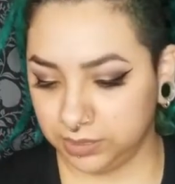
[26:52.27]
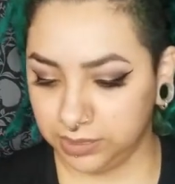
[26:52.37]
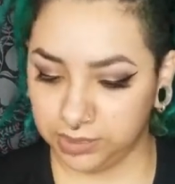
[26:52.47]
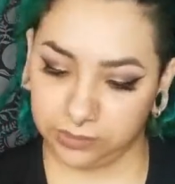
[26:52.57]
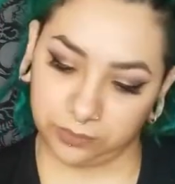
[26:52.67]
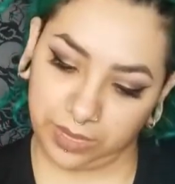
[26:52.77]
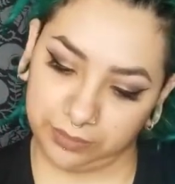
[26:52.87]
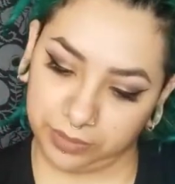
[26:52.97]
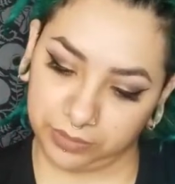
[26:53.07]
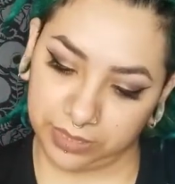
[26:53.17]
This is
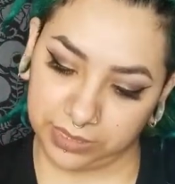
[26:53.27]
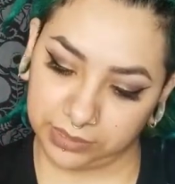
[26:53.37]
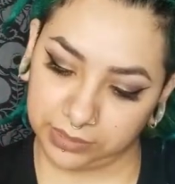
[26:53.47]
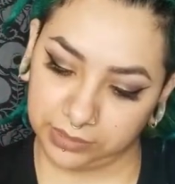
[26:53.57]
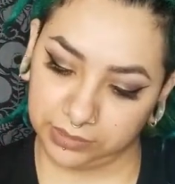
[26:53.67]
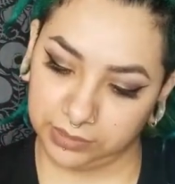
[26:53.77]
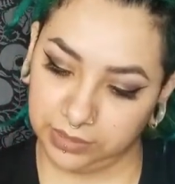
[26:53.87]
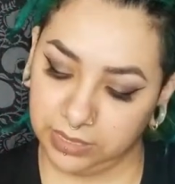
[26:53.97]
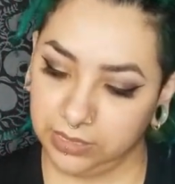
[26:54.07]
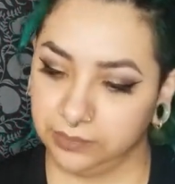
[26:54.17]
rainbow classic,
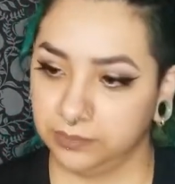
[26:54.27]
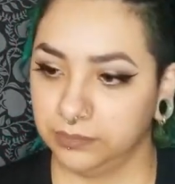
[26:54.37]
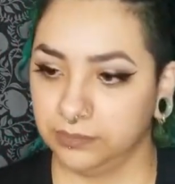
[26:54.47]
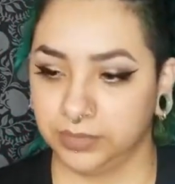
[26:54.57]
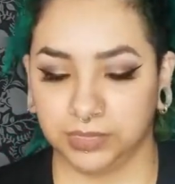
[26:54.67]
but